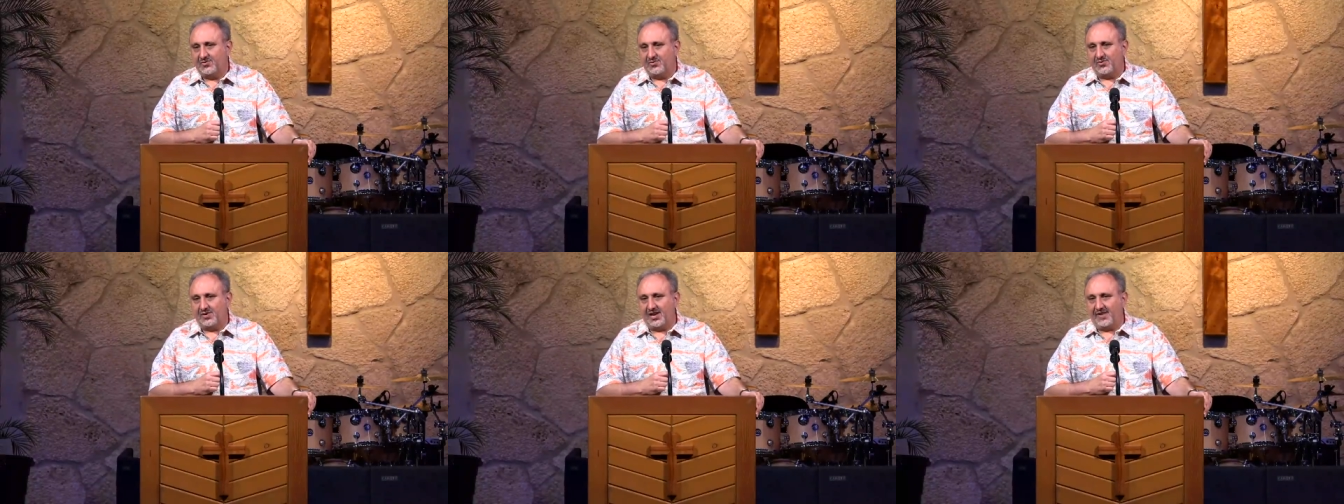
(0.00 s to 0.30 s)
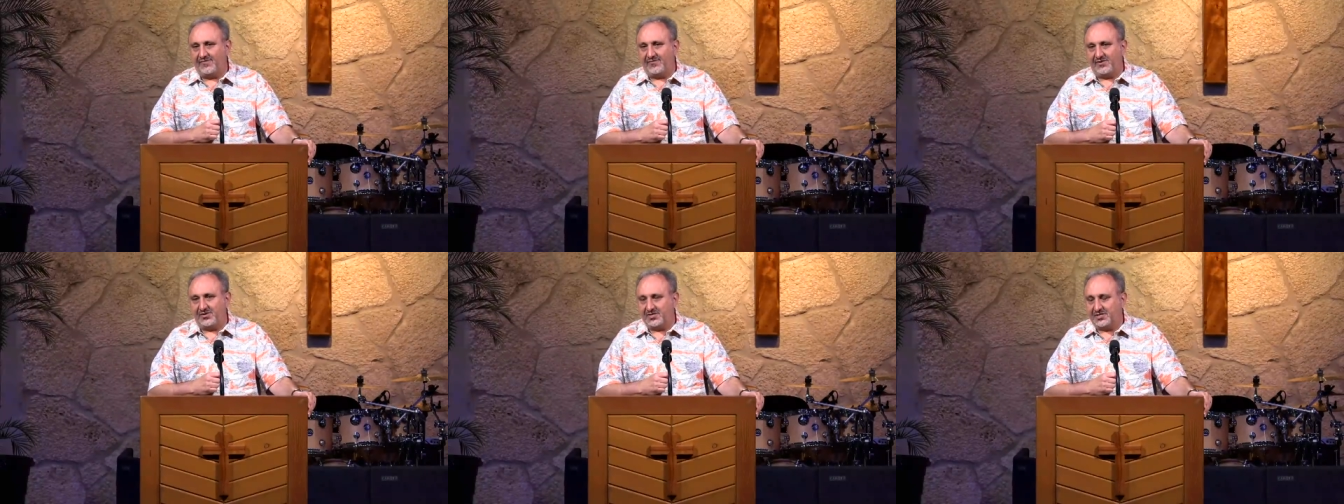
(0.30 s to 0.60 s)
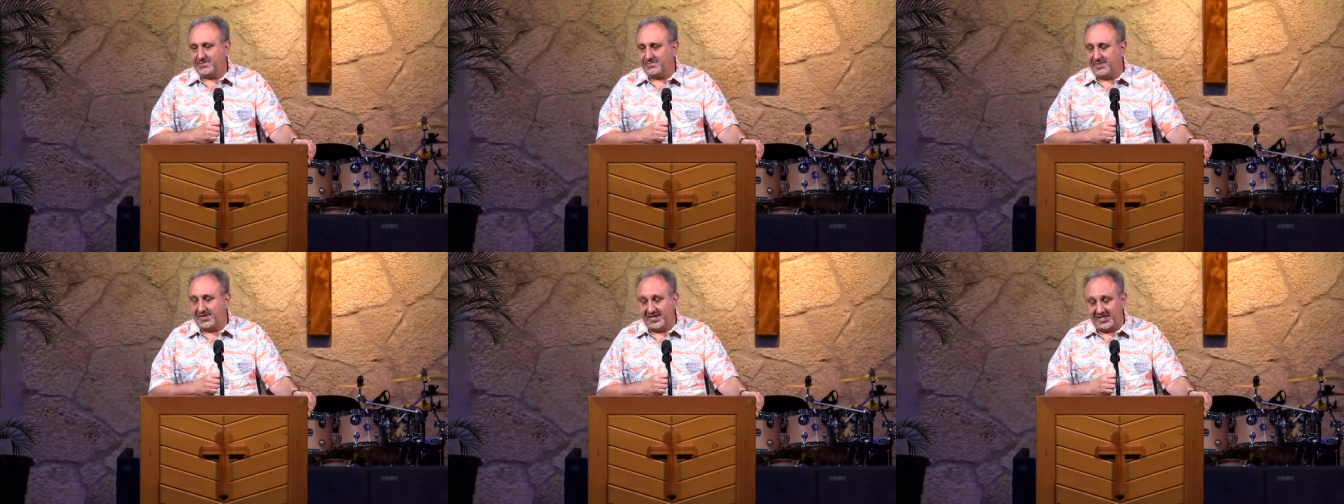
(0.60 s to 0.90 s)

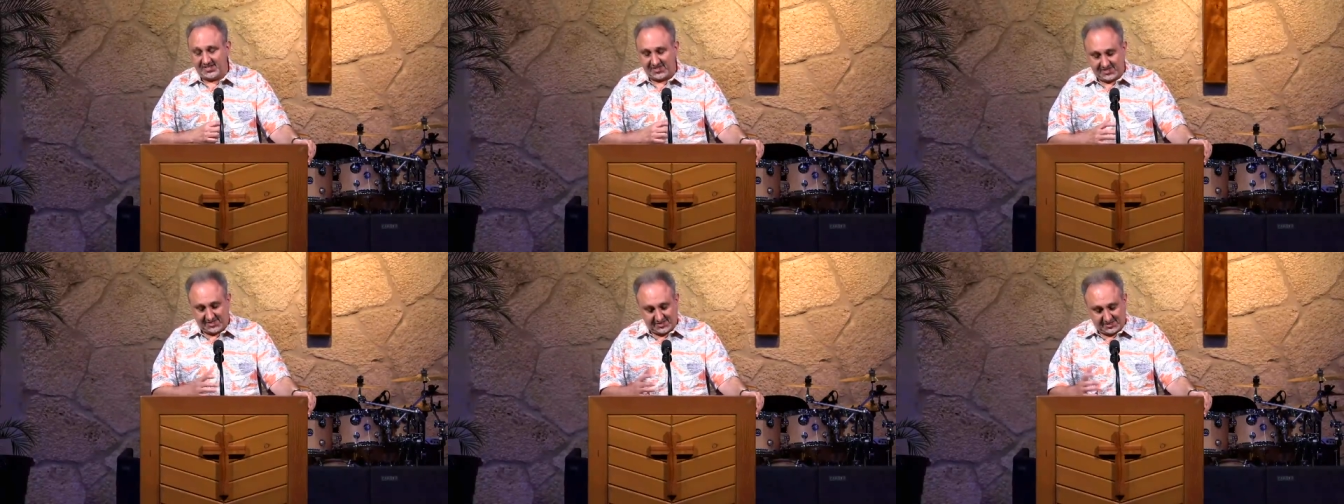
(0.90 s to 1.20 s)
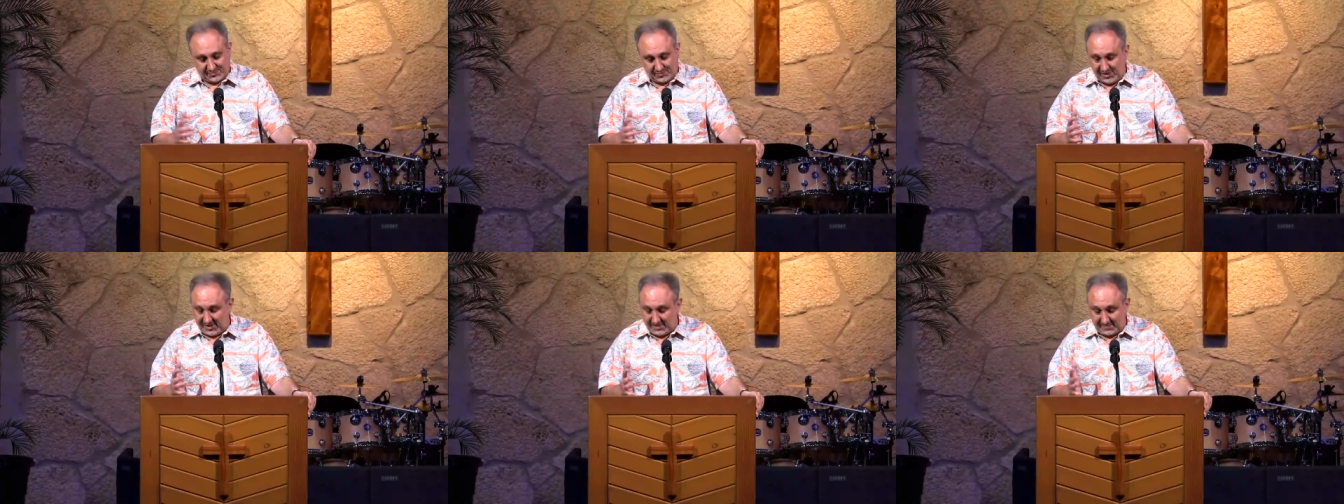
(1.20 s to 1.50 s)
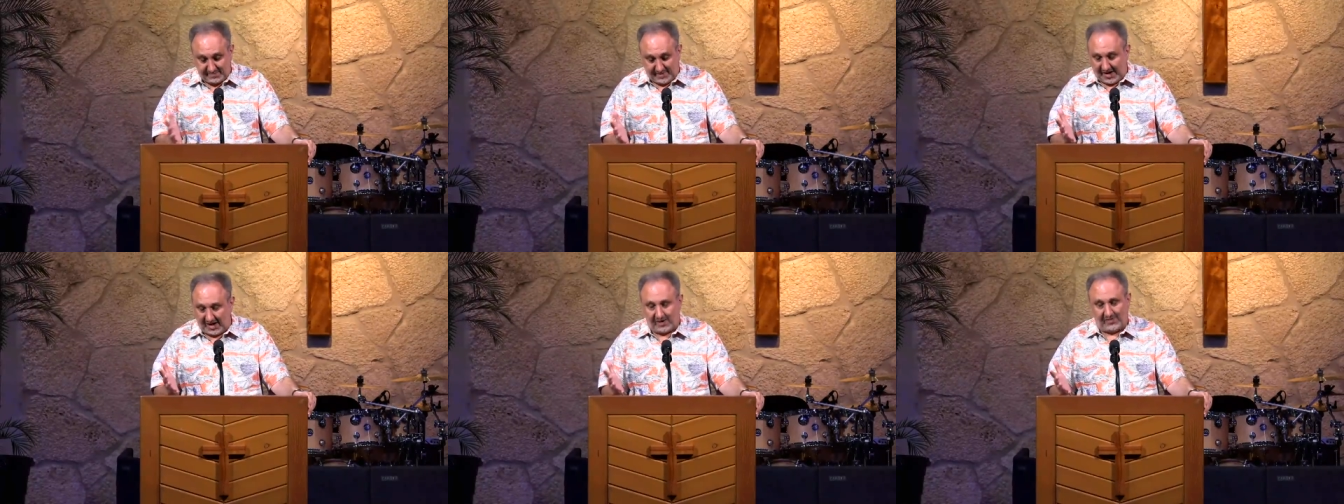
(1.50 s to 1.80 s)
reference, but it's
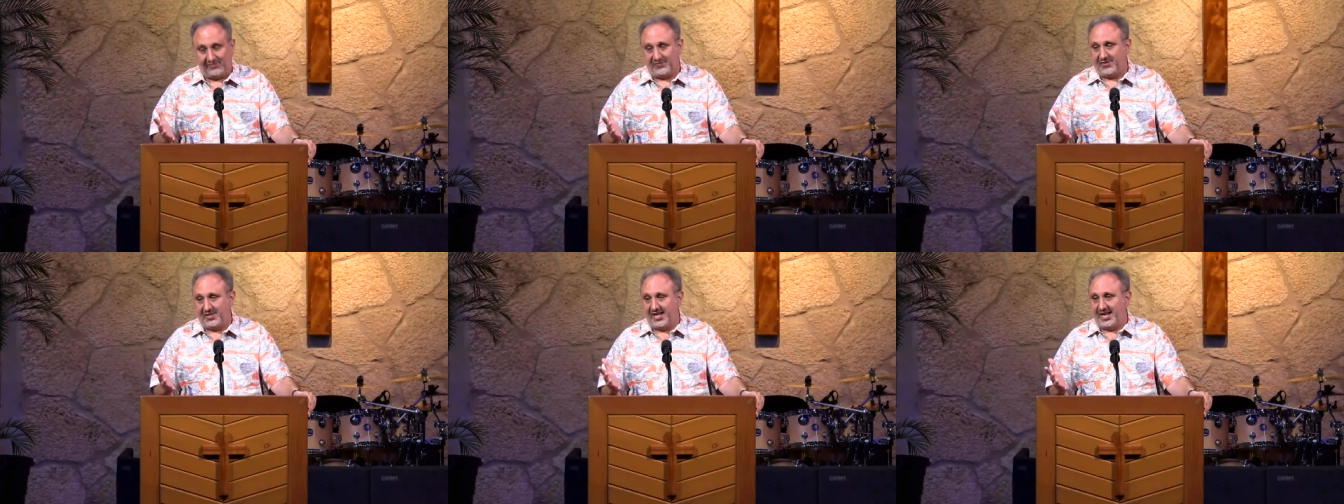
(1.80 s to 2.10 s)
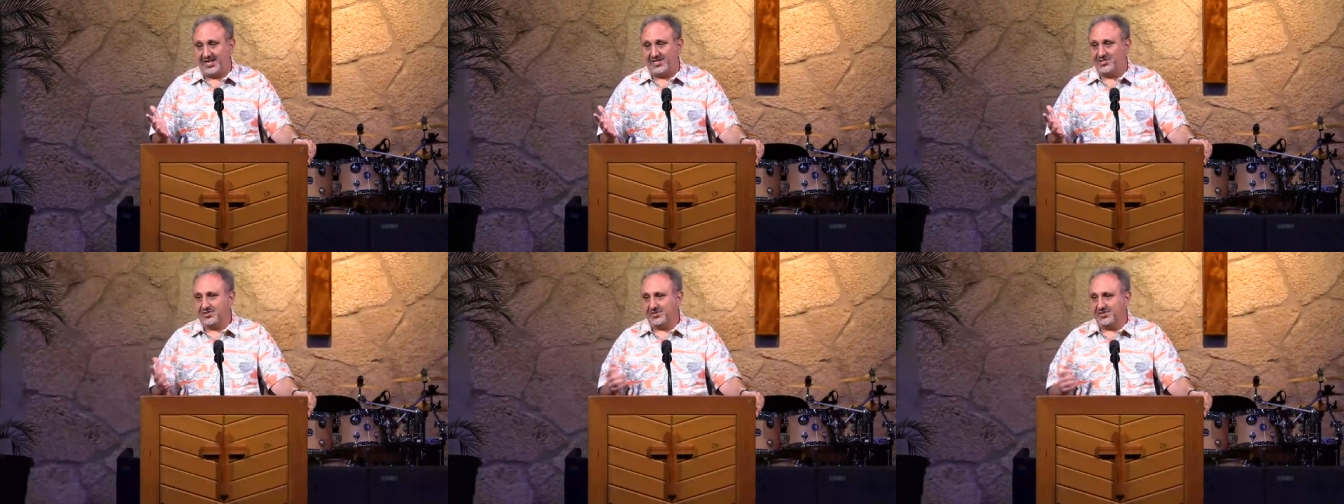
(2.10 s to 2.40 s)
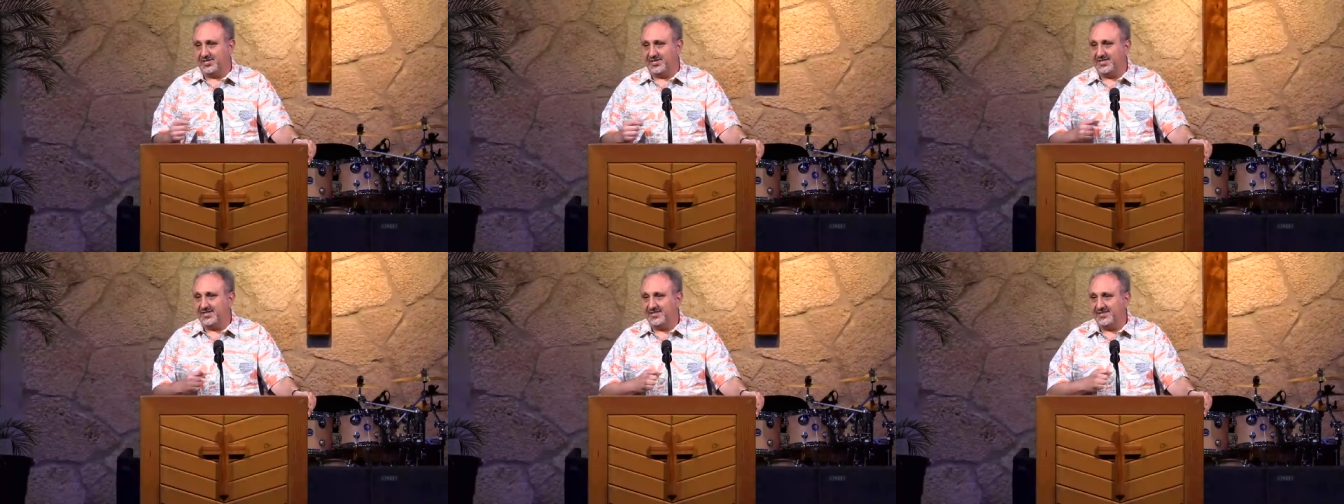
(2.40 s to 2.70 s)
really powerful,
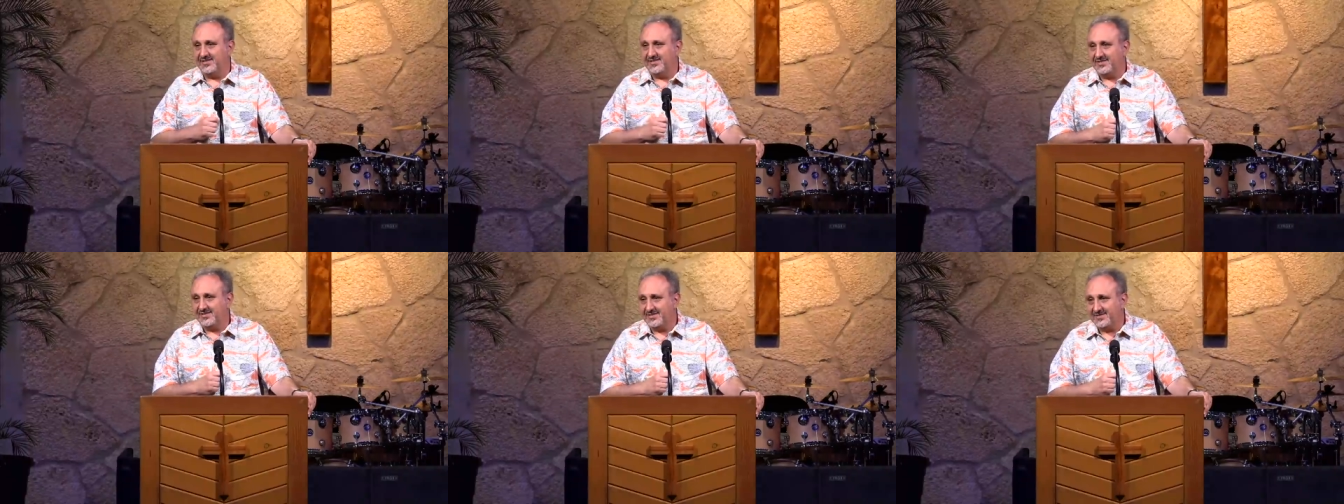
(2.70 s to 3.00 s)
actually.